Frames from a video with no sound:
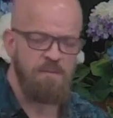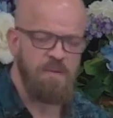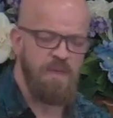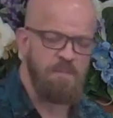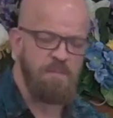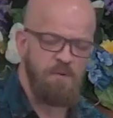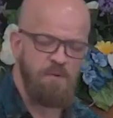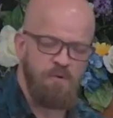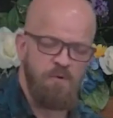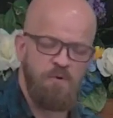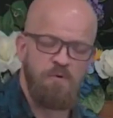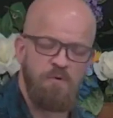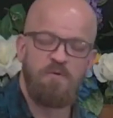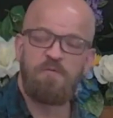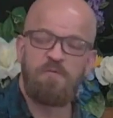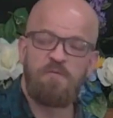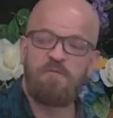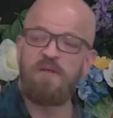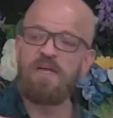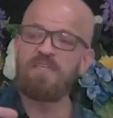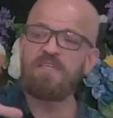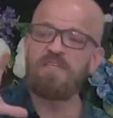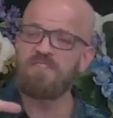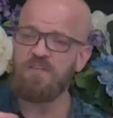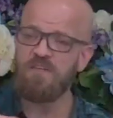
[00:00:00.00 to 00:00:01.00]
people who are
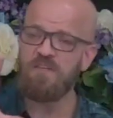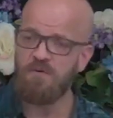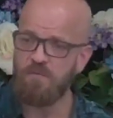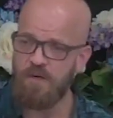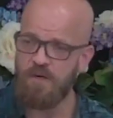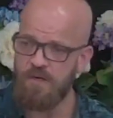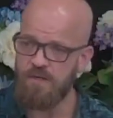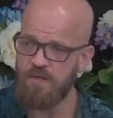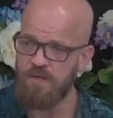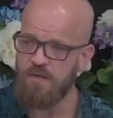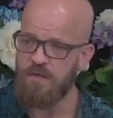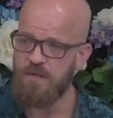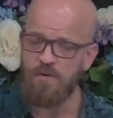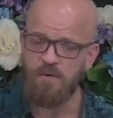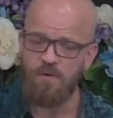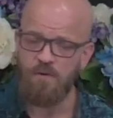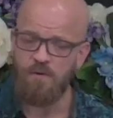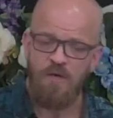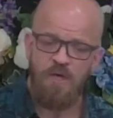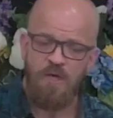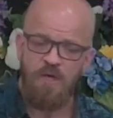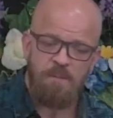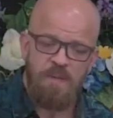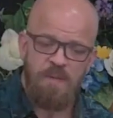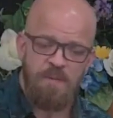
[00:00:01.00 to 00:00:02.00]
facing ridicule,
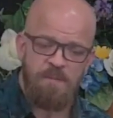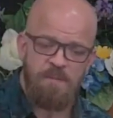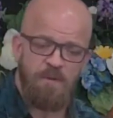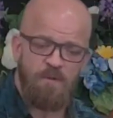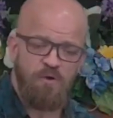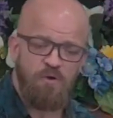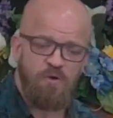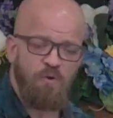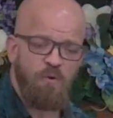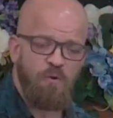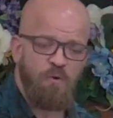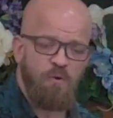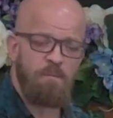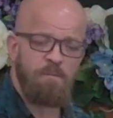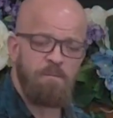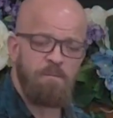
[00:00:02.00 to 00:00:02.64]
people who are